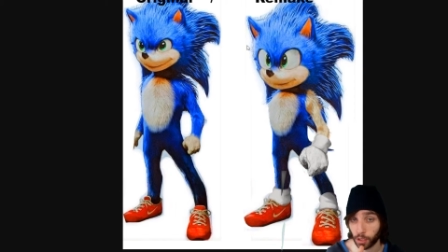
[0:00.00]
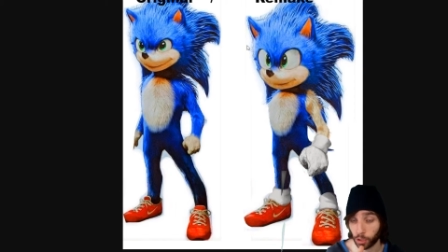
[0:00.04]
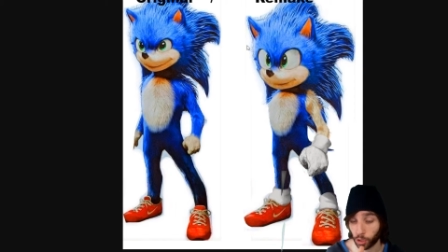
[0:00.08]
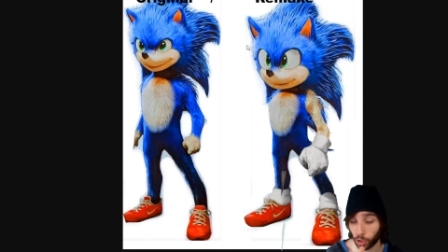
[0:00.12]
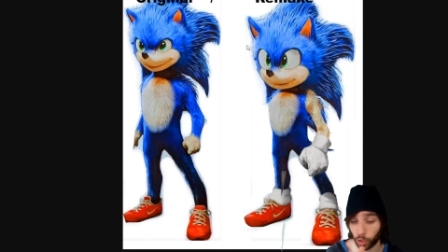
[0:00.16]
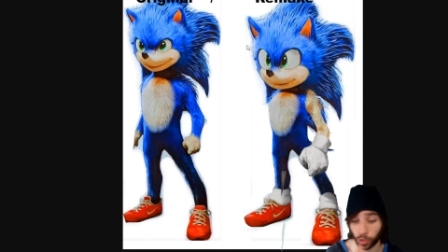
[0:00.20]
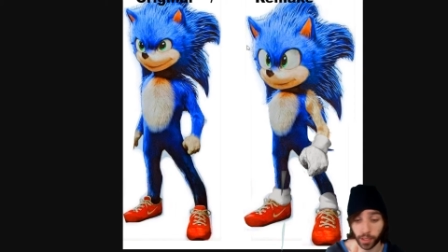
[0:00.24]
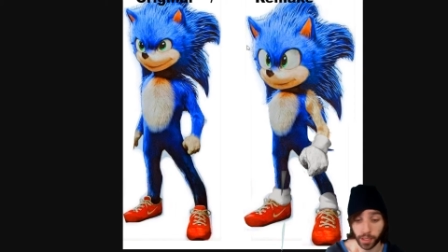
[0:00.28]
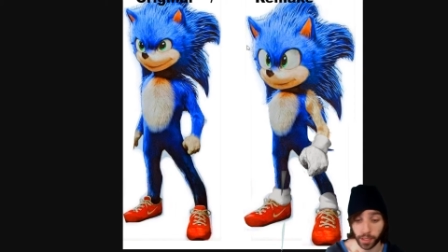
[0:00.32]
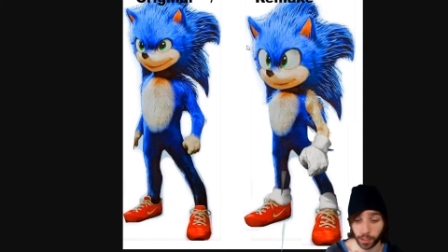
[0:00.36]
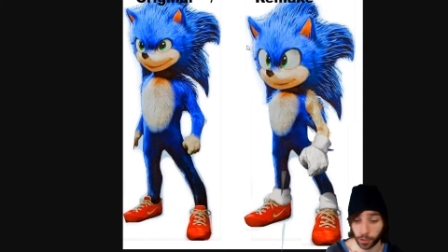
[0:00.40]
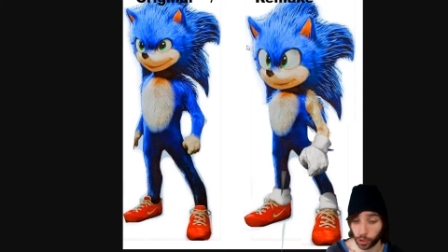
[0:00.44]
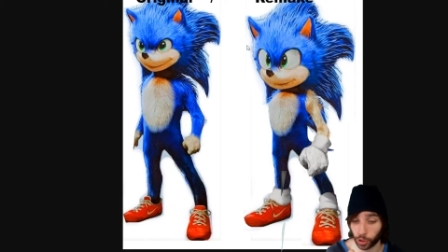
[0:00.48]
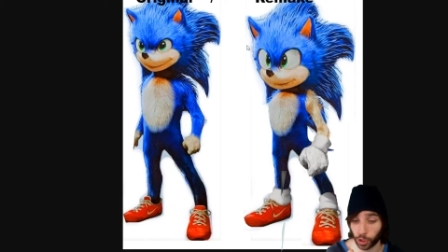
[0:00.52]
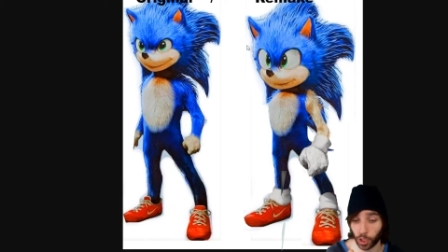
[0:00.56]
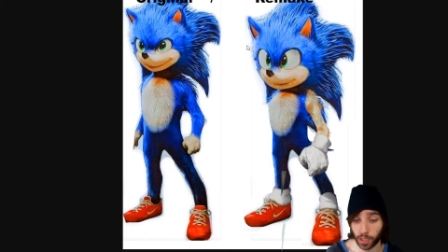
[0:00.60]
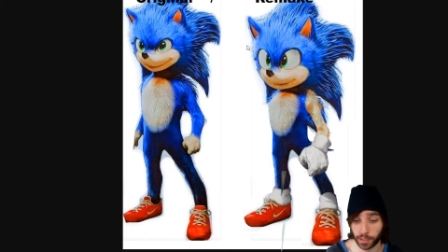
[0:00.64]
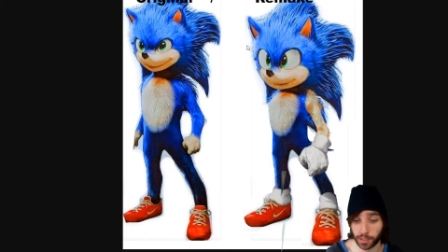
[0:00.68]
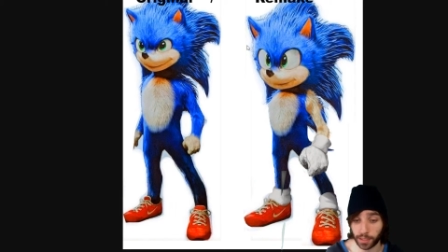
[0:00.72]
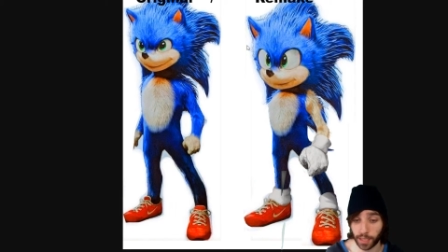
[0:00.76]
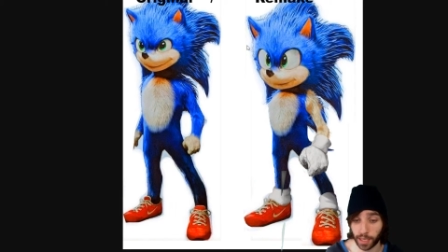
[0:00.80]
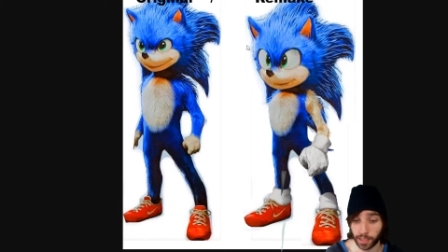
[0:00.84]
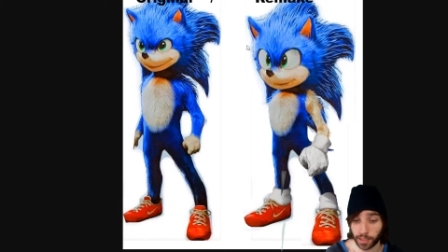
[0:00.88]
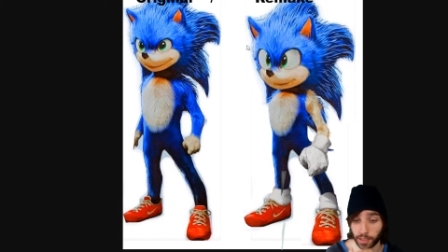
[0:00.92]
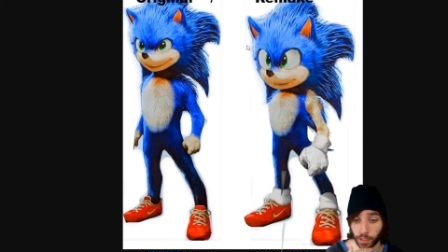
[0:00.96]
looking
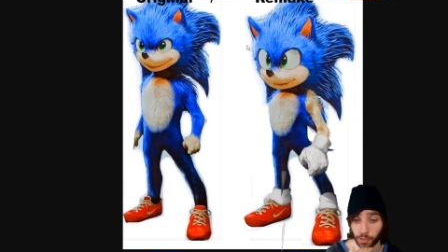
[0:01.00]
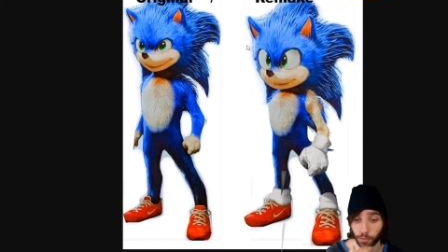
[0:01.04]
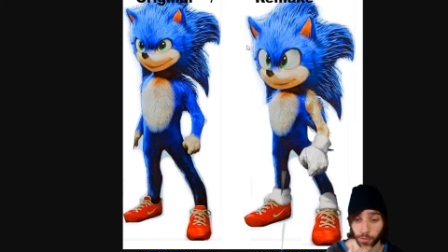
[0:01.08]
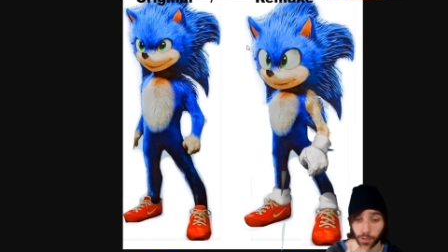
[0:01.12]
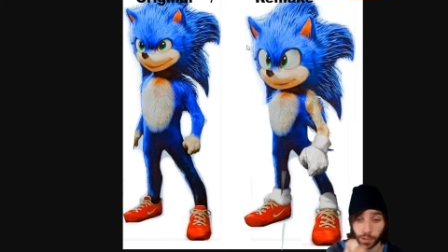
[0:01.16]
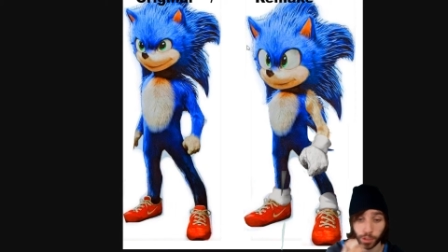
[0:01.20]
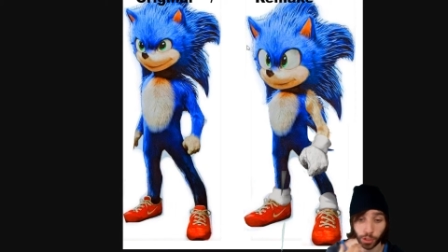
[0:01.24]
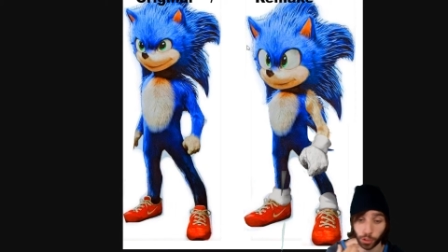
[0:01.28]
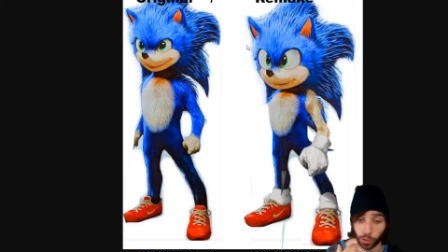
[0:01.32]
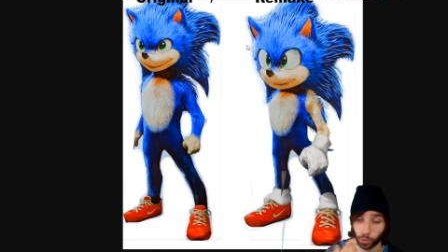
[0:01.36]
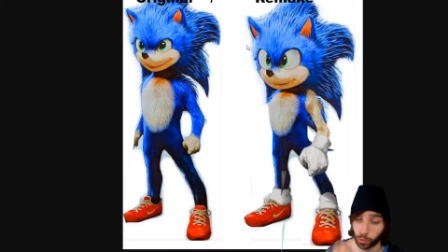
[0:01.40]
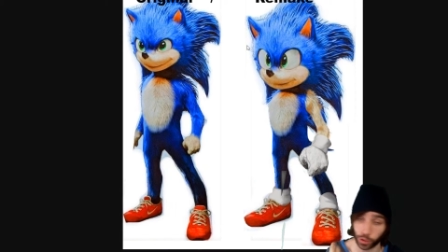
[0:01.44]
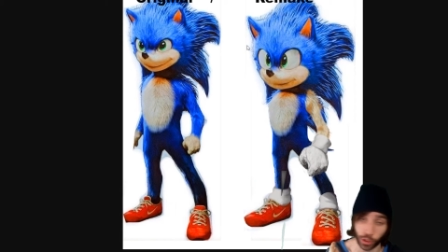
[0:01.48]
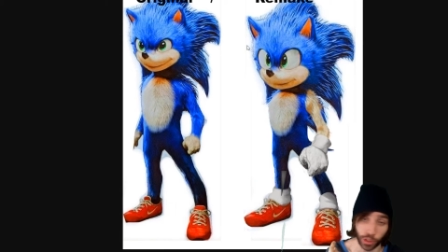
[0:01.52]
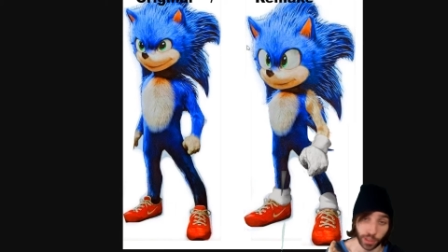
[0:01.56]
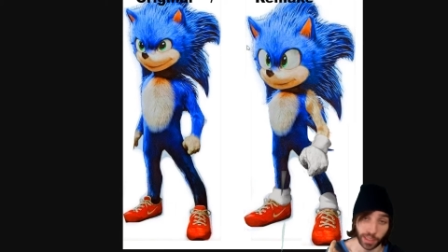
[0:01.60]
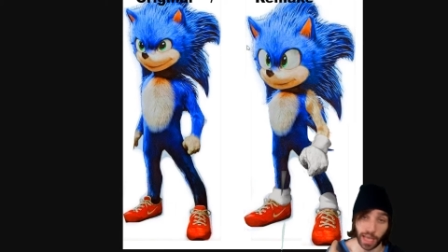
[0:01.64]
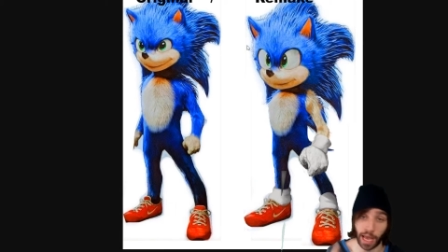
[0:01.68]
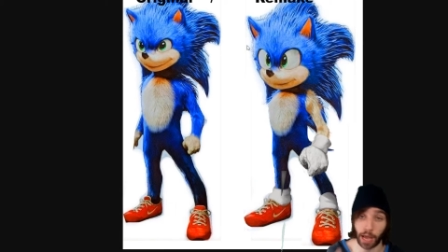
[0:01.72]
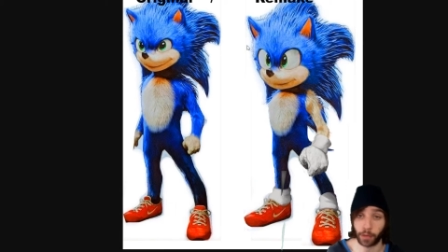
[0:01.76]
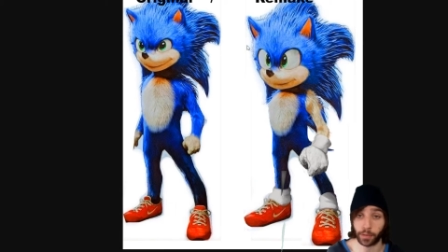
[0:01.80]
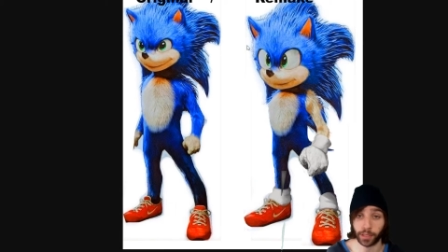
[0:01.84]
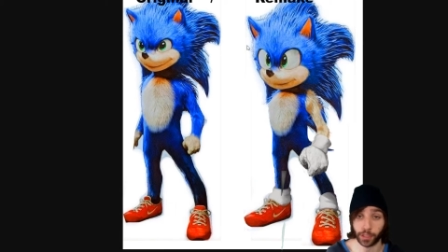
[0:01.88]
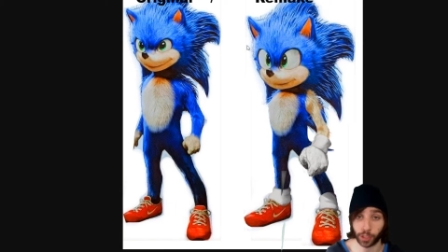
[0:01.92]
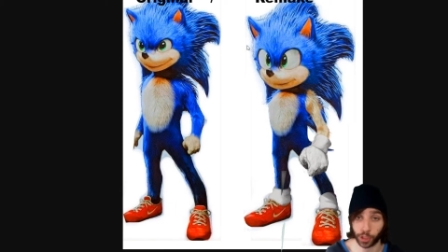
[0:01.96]
just like the original, which is
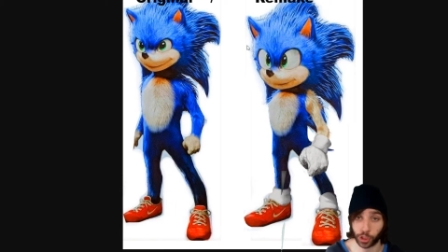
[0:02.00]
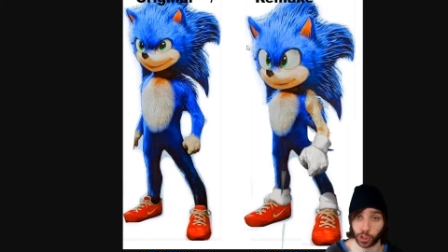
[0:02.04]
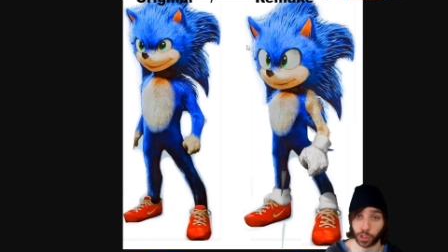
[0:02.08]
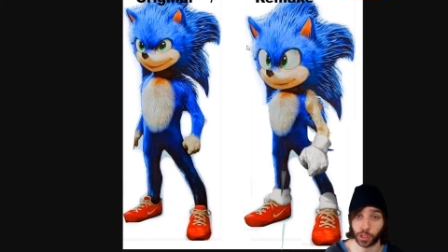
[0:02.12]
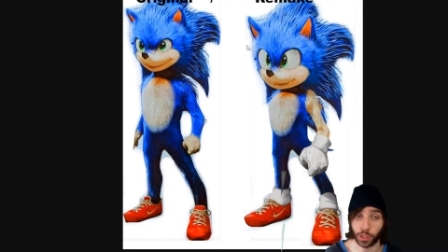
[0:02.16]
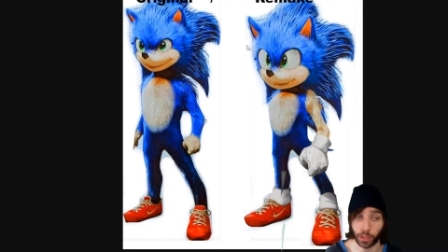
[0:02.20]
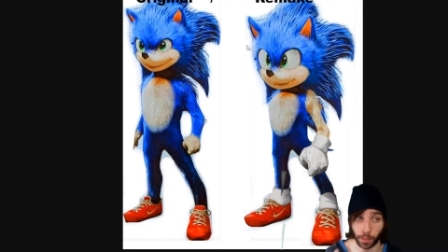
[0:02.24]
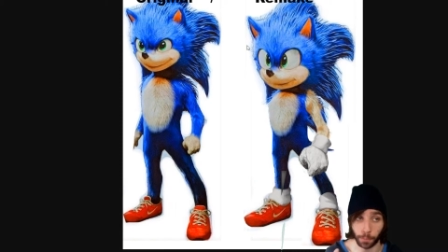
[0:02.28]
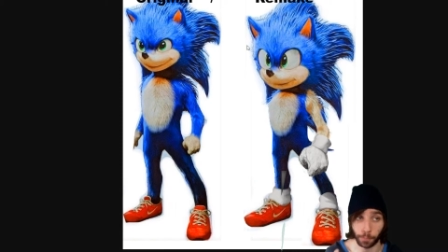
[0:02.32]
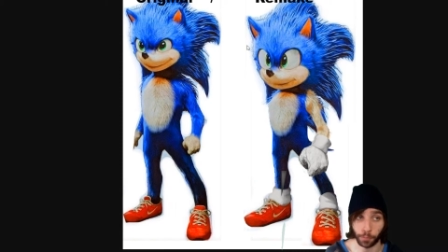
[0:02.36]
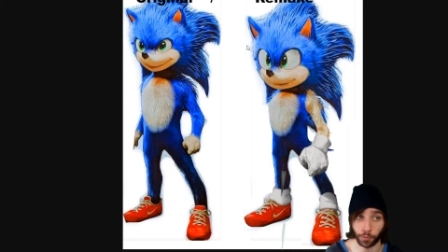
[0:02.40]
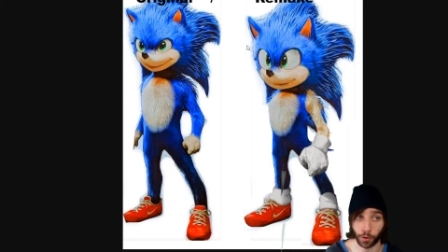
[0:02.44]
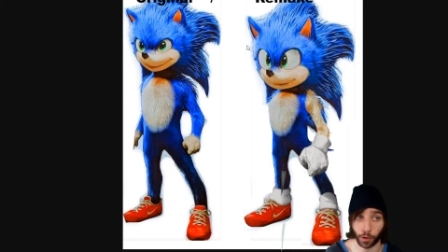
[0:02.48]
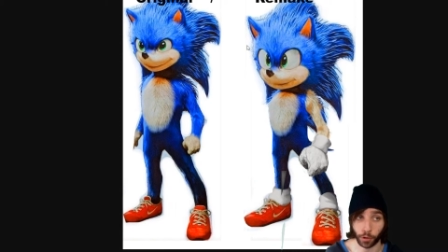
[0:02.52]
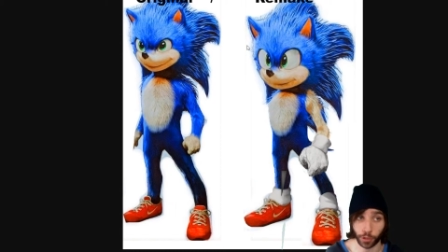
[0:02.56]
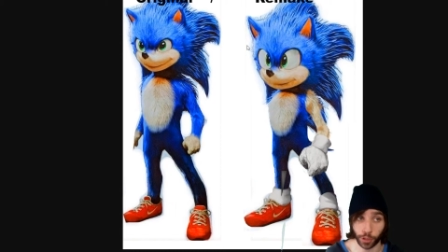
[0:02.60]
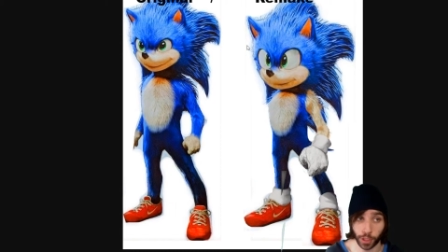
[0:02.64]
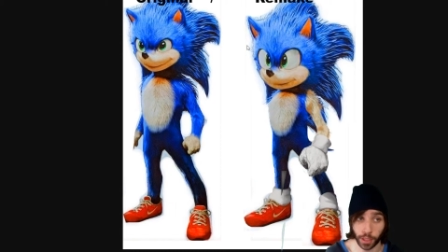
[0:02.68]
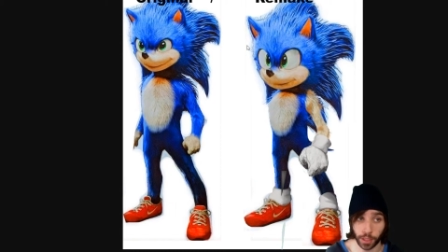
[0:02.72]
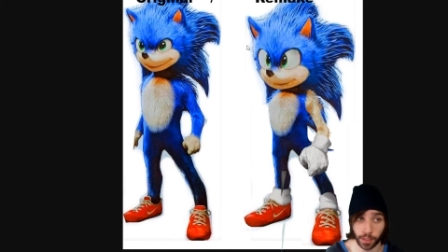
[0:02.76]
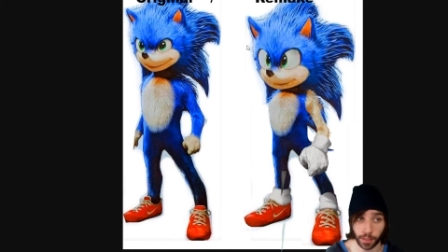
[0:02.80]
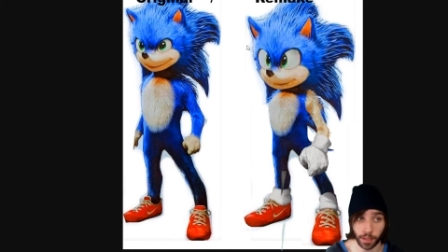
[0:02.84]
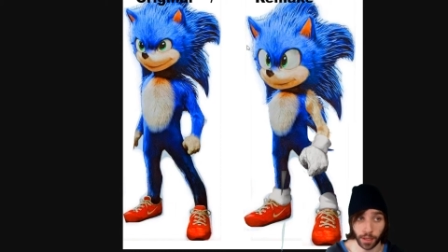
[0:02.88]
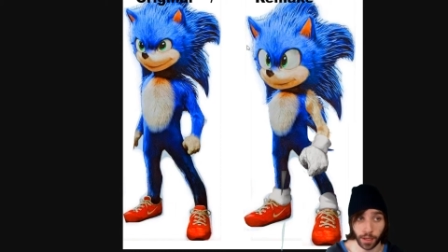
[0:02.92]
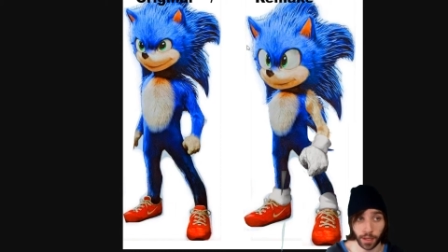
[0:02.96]
how they should
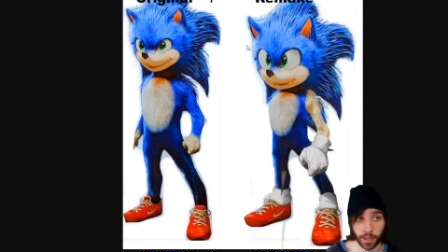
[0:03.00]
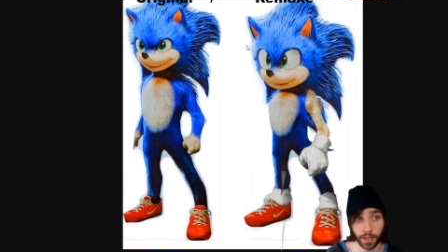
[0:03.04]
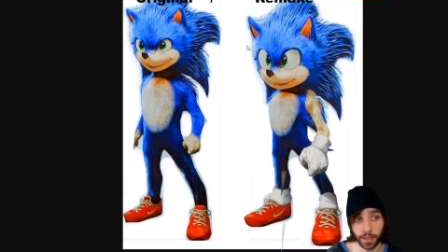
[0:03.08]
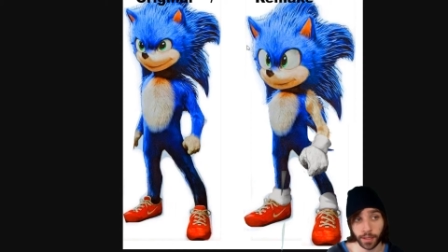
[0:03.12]
approach it.